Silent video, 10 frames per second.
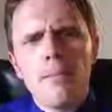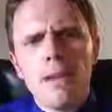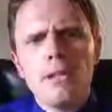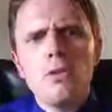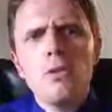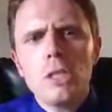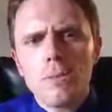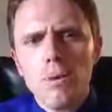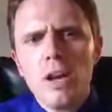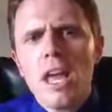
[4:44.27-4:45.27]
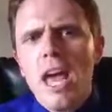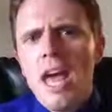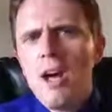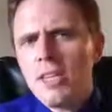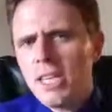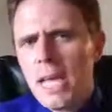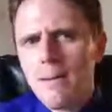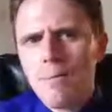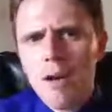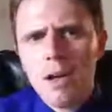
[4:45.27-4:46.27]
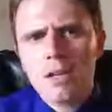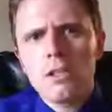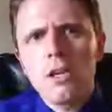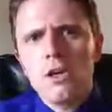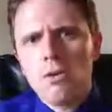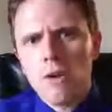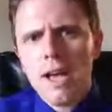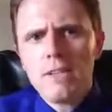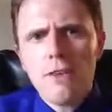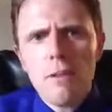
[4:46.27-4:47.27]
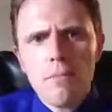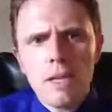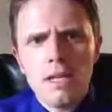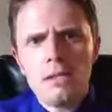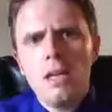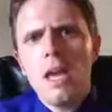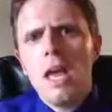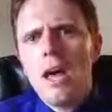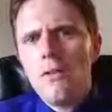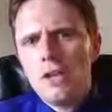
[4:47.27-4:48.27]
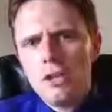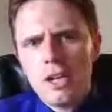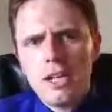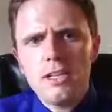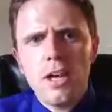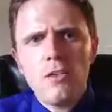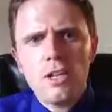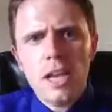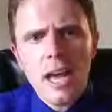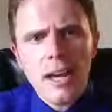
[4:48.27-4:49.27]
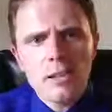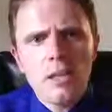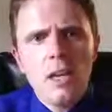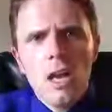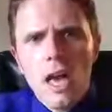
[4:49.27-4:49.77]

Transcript: But I do support healthy animal products, grass-fed meats, healthy chickens, healthy eggs,